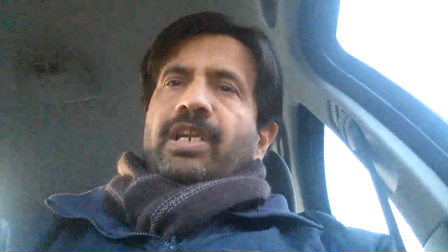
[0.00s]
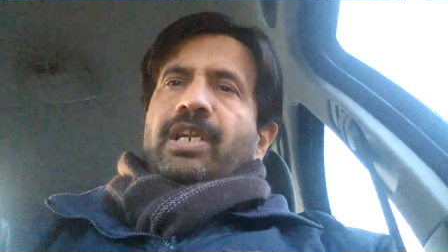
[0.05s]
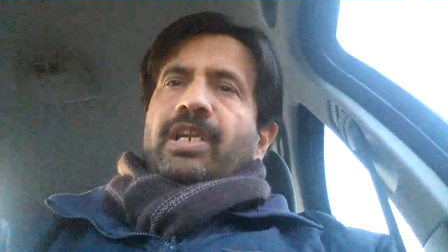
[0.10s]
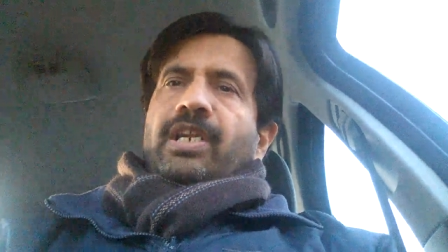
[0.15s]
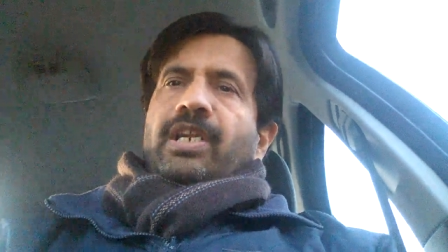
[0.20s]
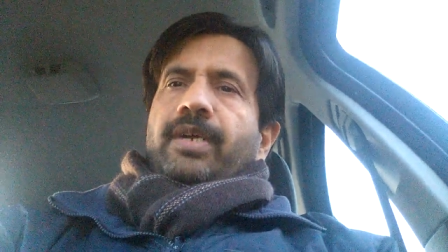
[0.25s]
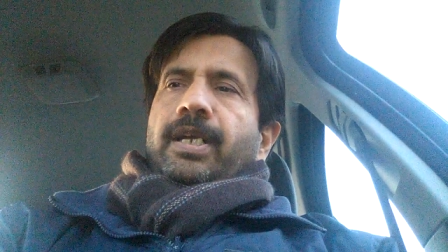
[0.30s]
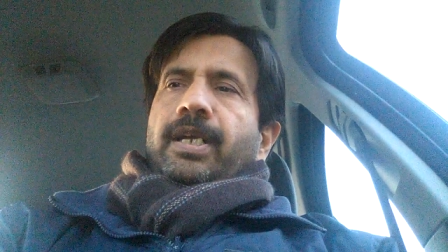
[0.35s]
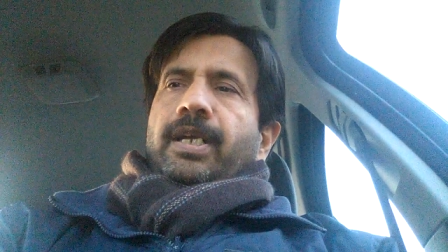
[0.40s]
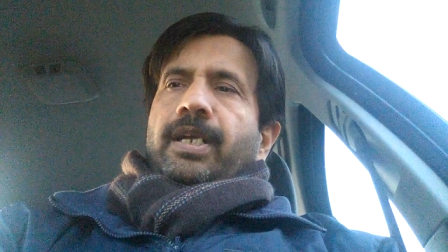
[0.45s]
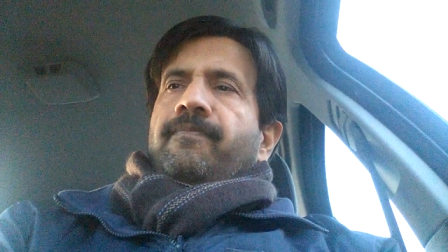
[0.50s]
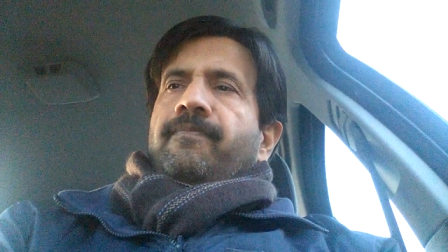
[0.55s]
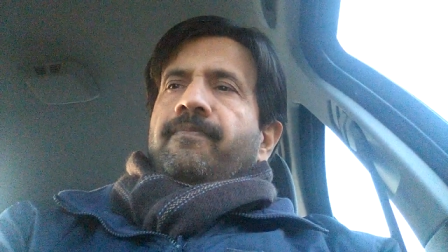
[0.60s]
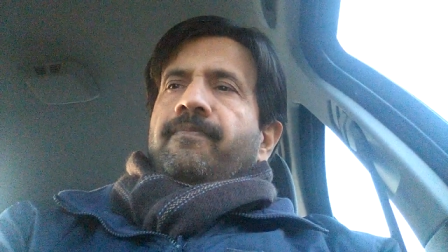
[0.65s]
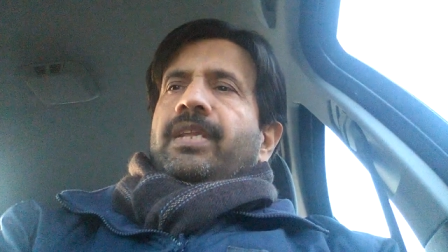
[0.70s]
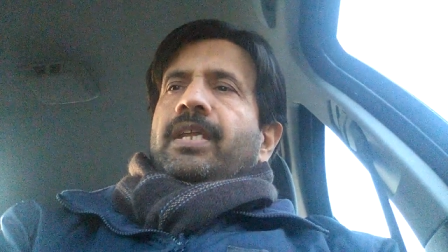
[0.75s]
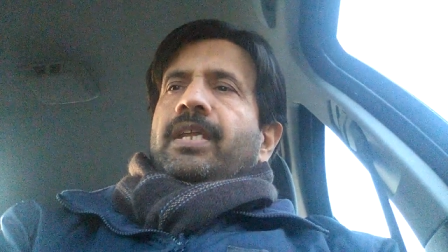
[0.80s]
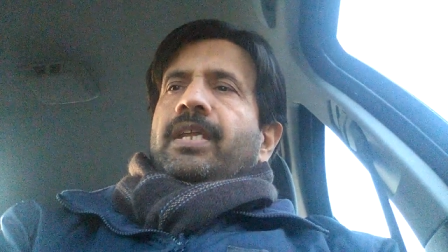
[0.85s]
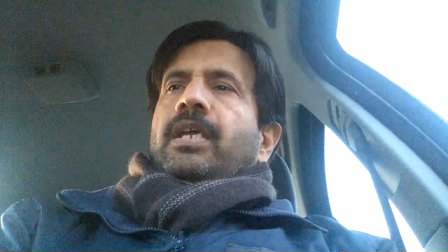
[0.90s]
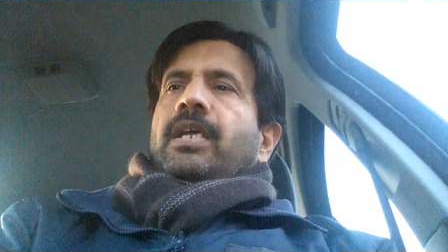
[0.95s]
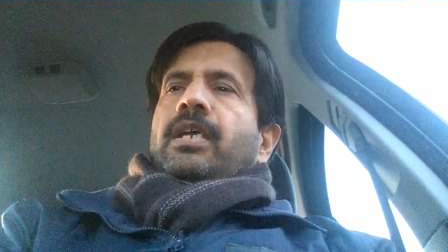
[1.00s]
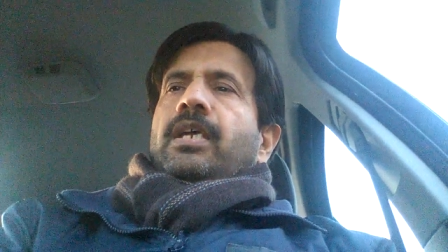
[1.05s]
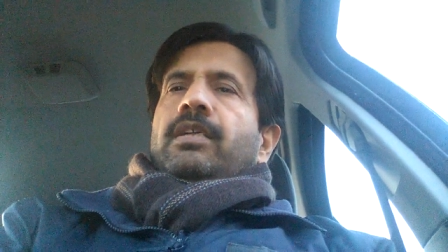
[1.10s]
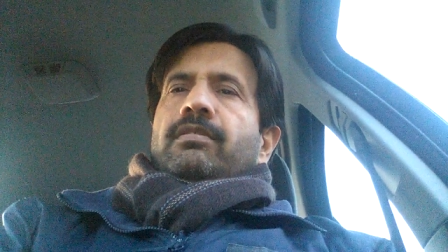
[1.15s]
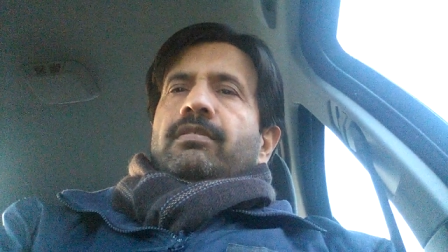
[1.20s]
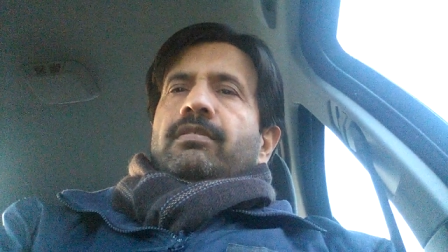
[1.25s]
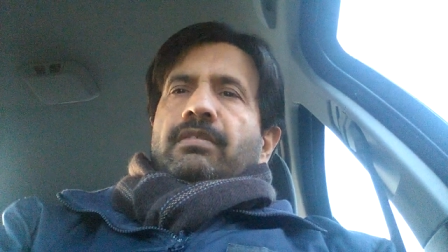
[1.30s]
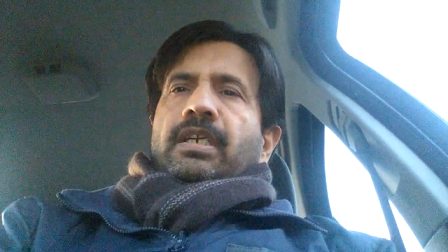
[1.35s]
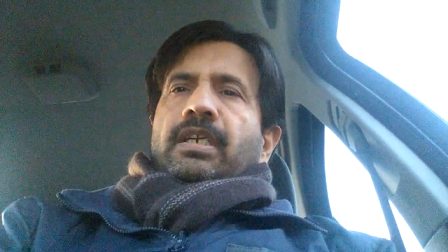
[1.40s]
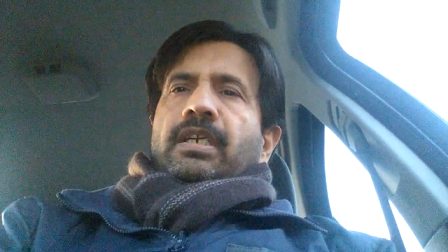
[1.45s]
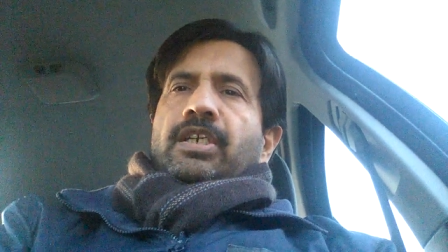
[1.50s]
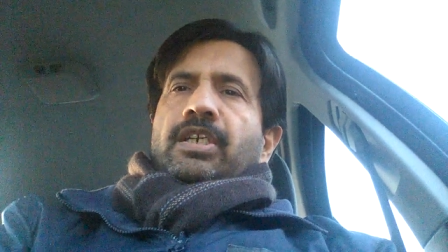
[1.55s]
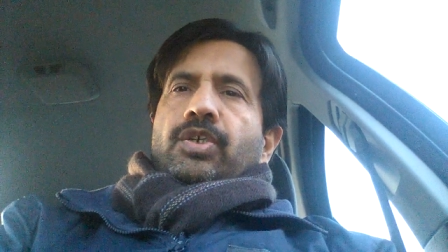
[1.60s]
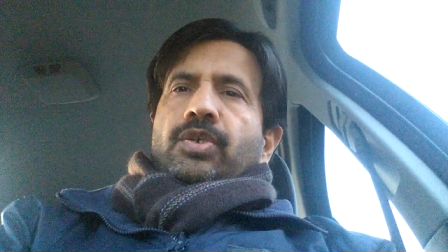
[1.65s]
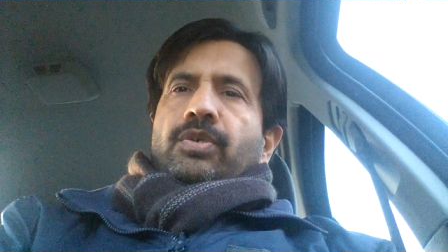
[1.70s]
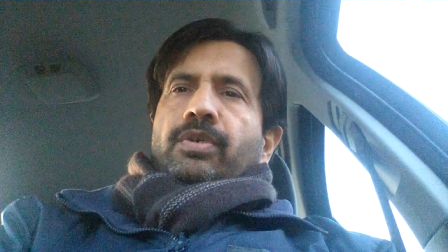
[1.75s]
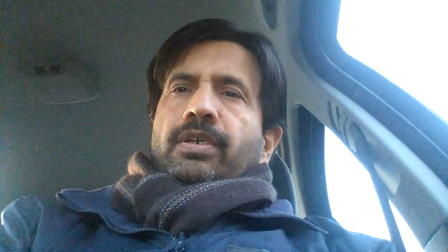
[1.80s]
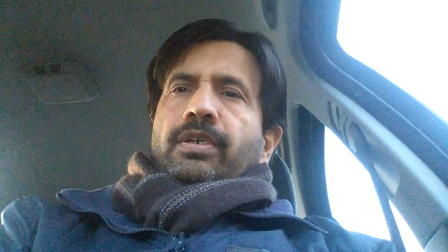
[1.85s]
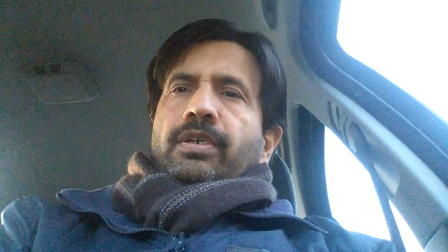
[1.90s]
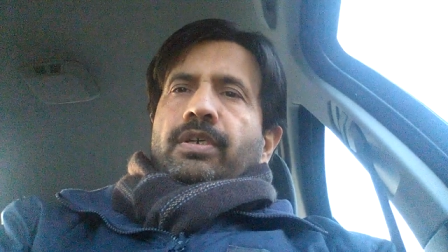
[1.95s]
every day thank
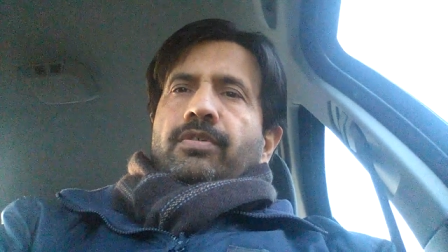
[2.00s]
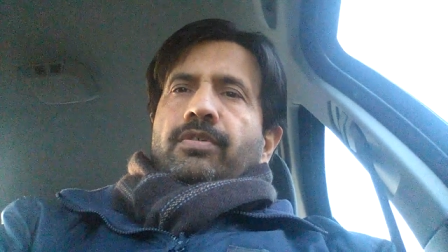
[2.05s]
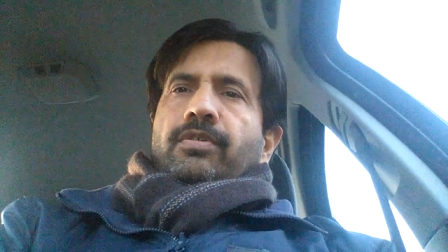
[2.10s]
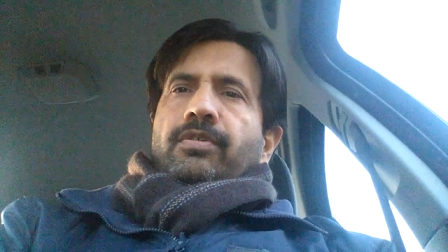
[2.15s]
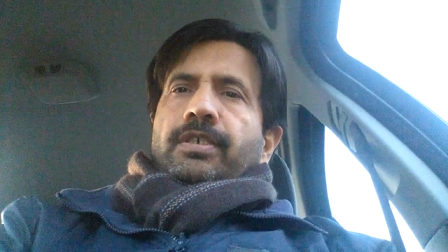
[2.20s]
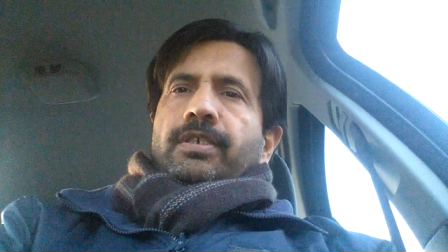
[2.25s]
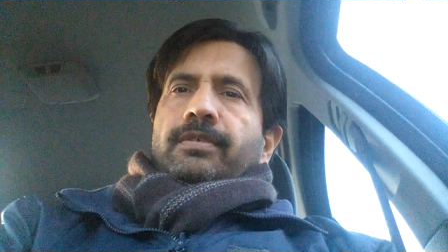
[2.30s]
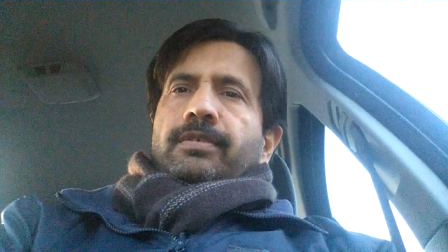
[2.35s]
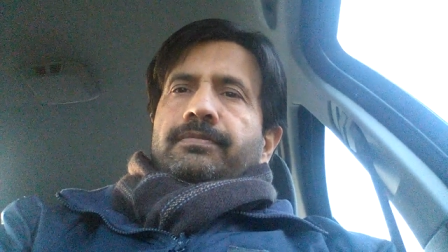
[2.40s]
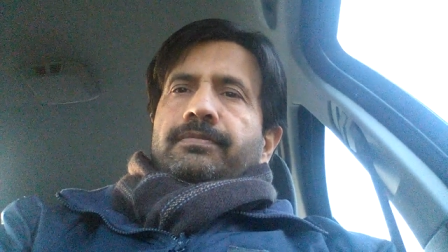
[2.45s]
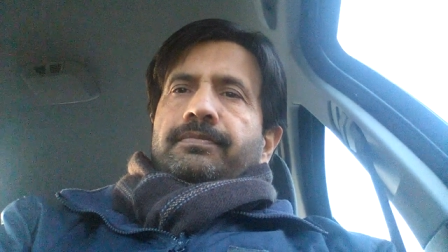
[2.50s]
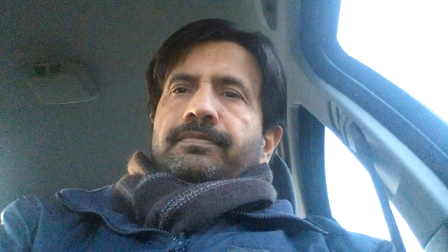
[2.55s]
you and goodbye